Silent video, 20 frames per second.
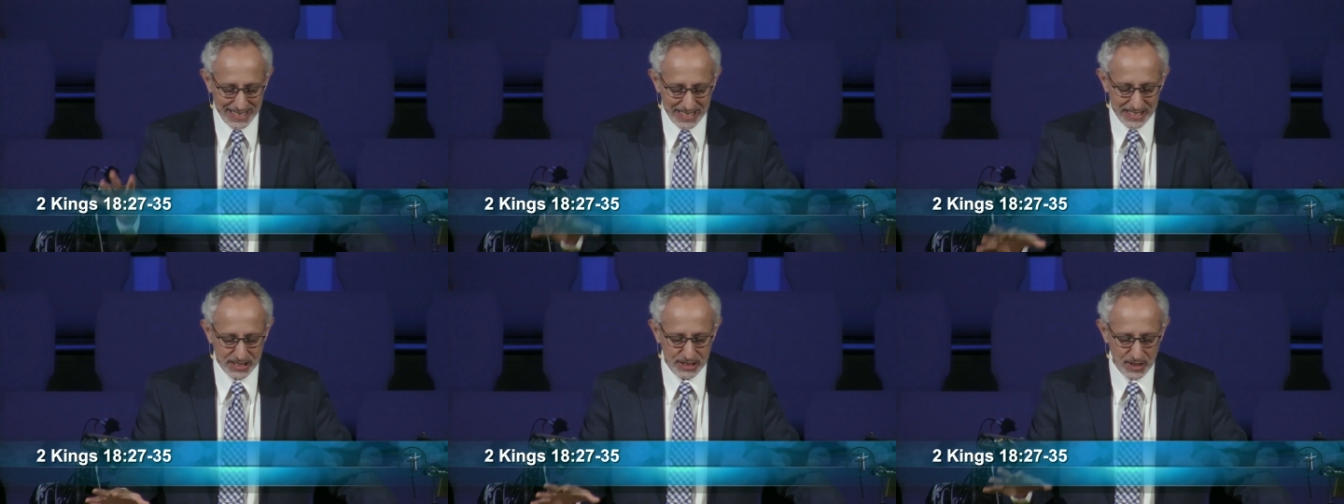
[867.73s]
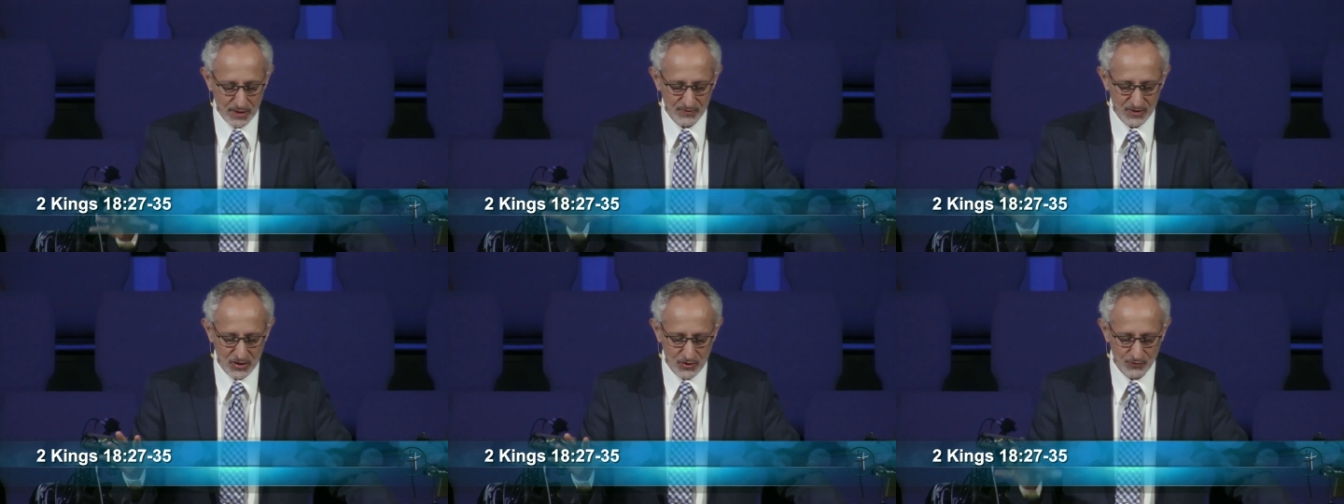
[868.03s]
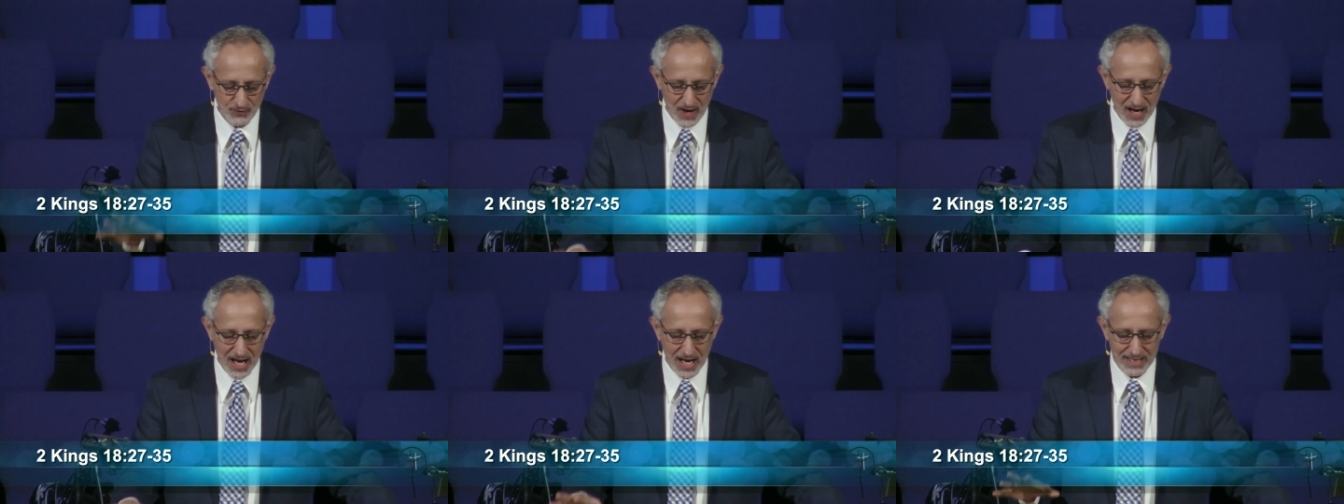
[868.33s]
each of
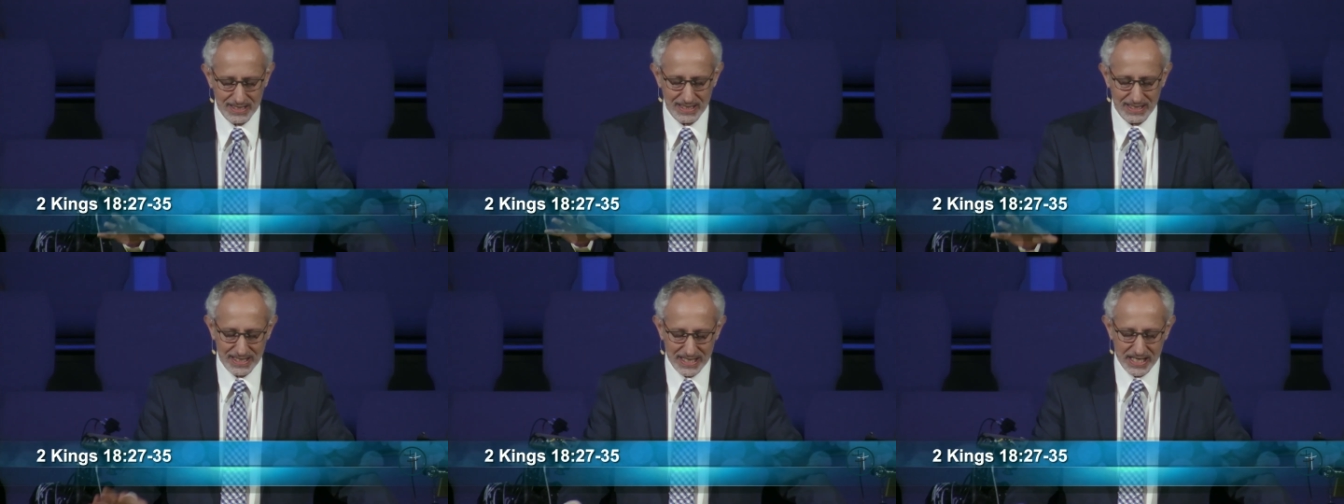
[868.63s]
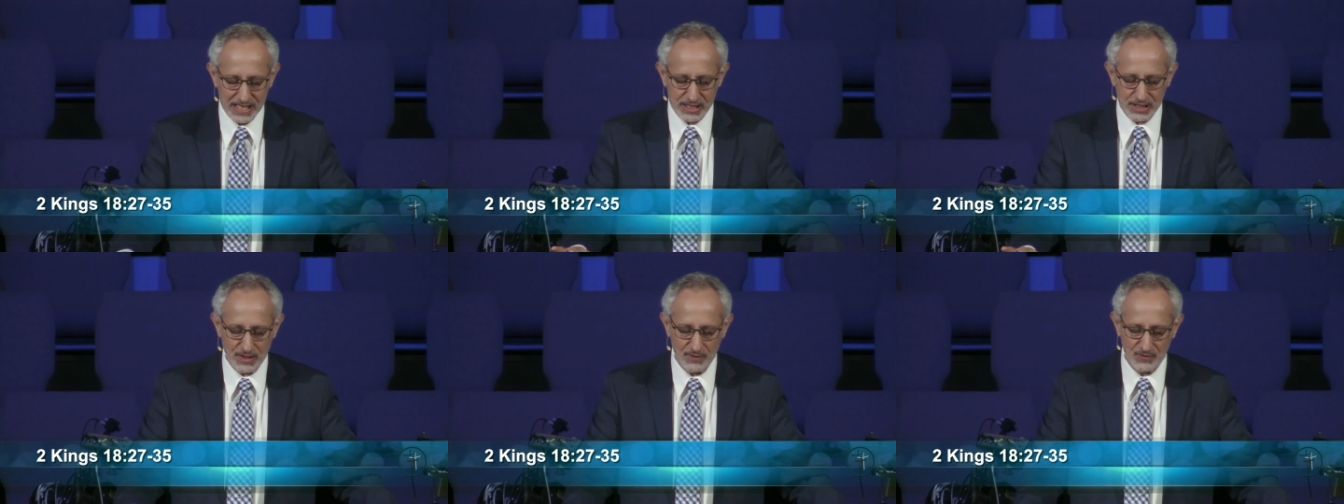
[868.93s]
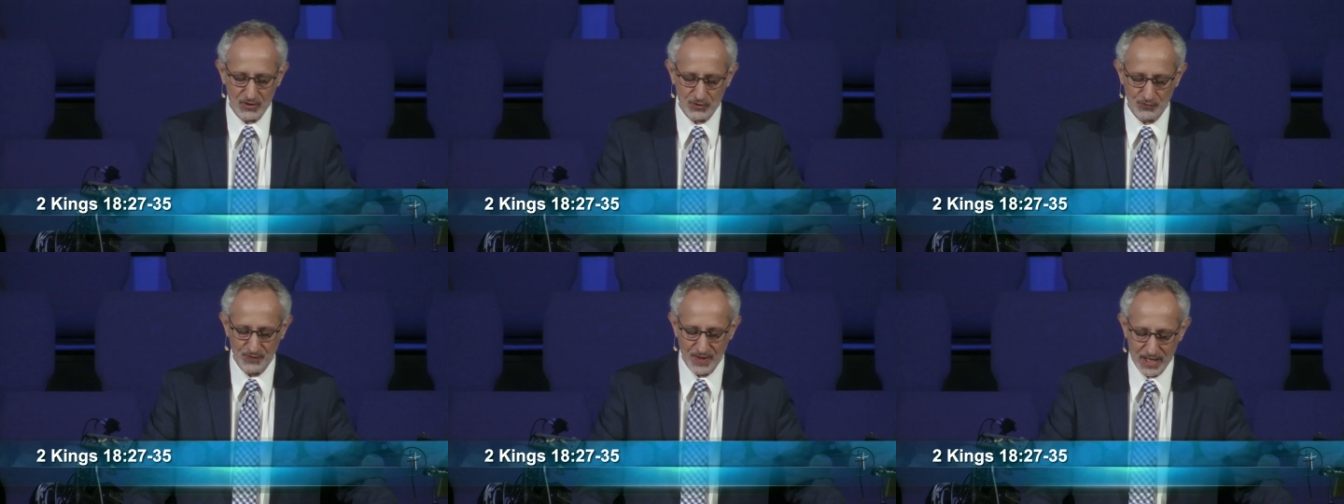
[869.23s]
his vine and each
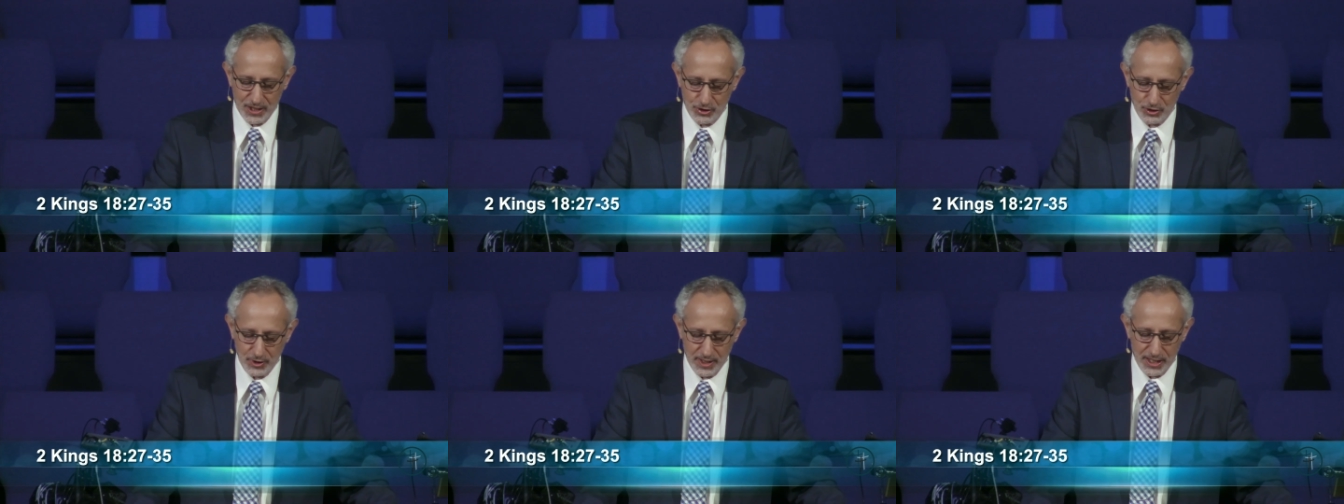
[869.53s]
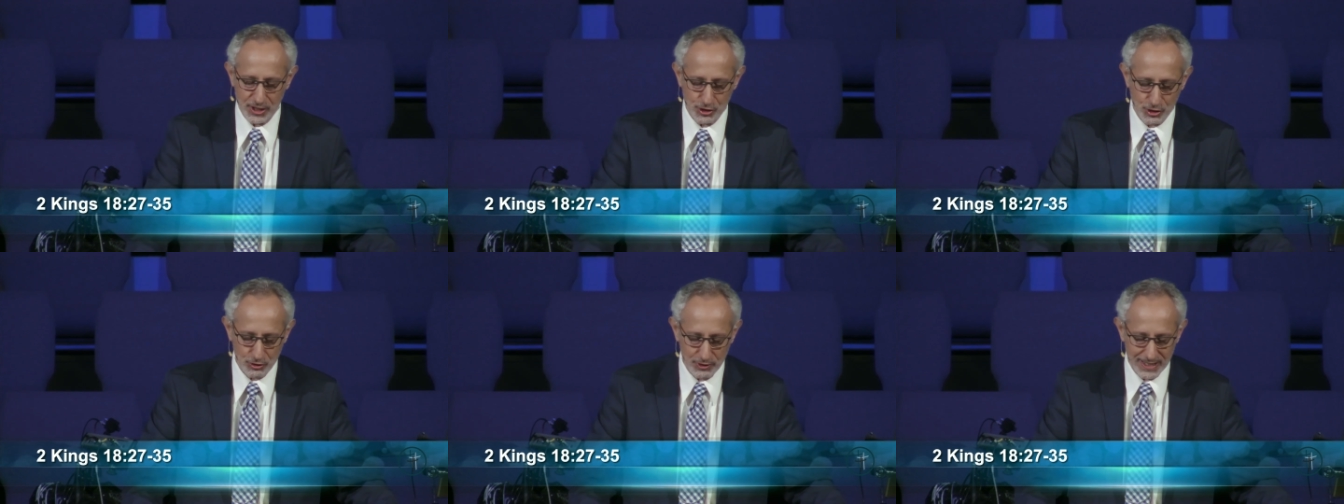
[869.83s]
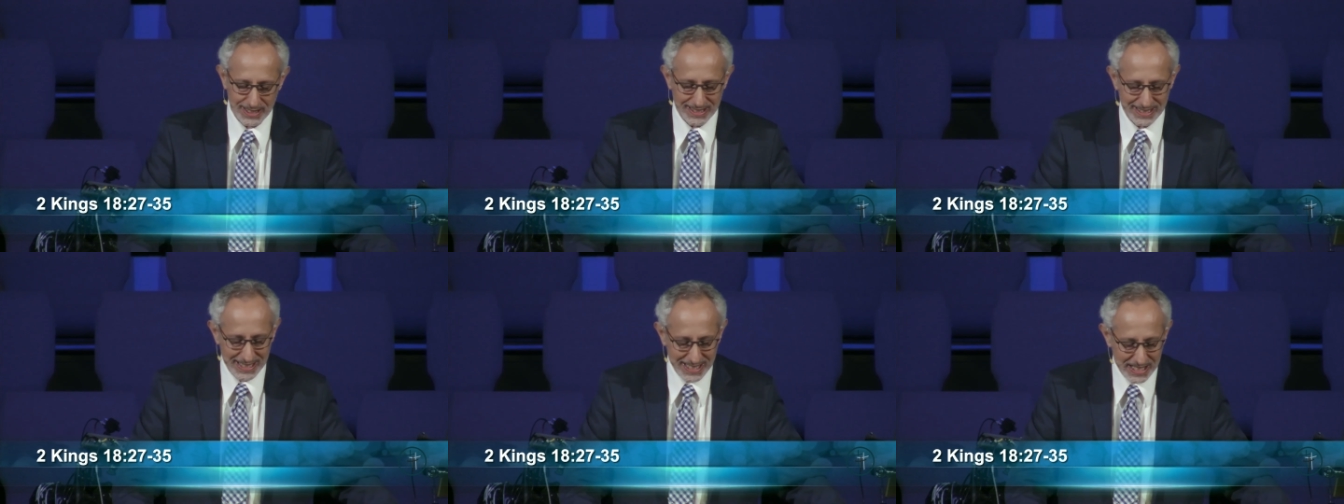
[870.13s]
of his fig tree, and
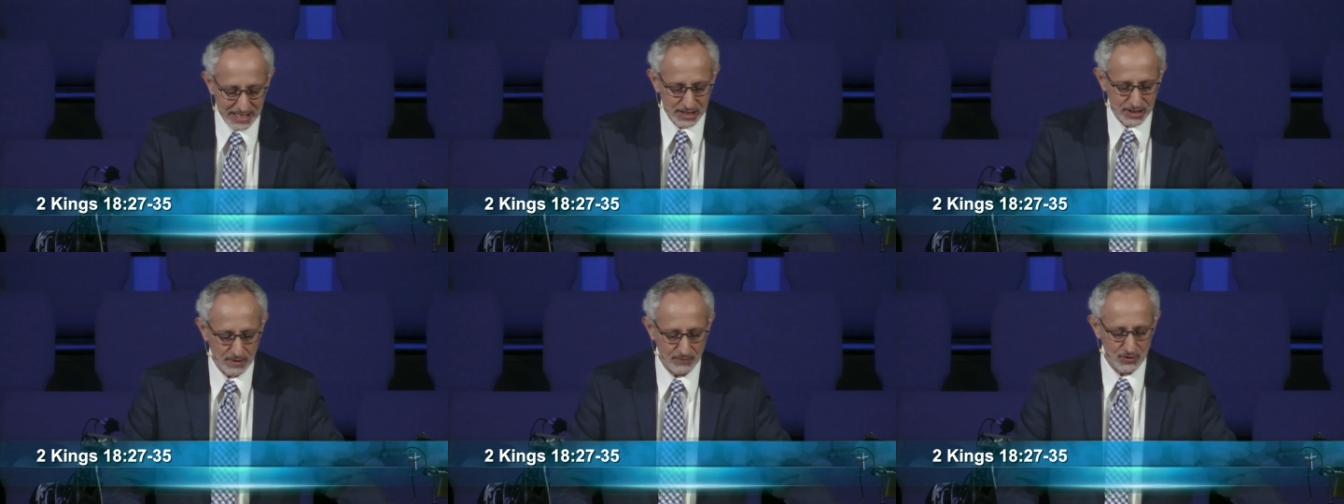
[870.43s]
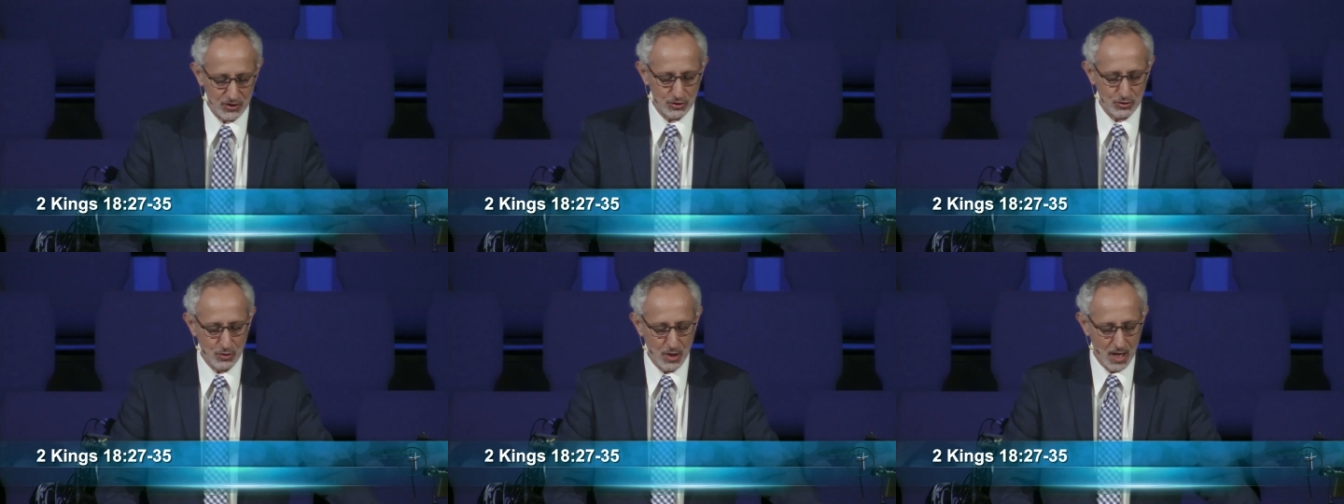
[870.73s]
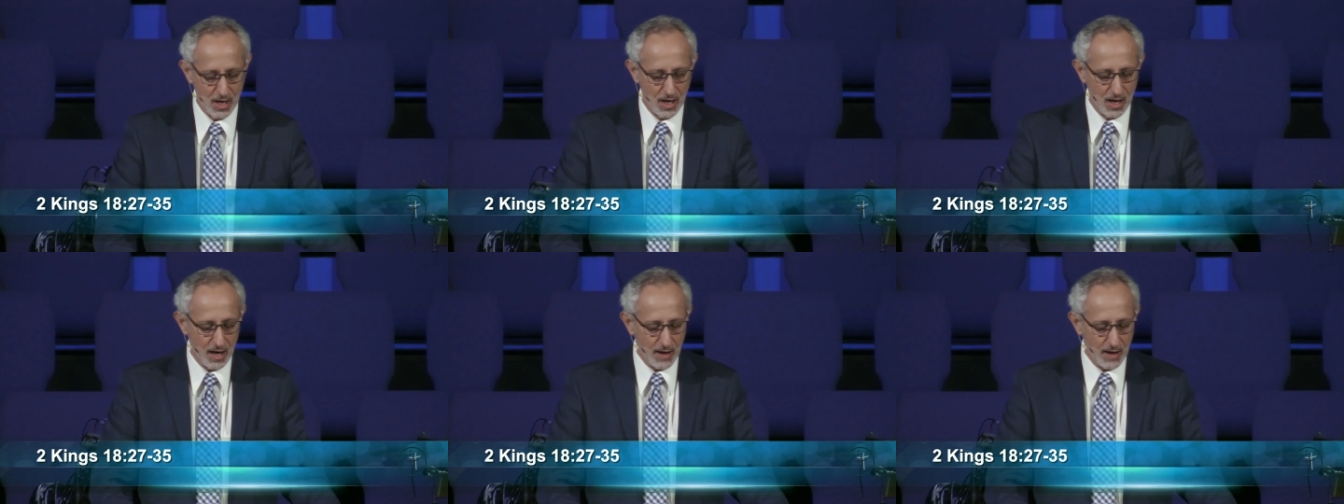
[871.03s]
drink each of, his,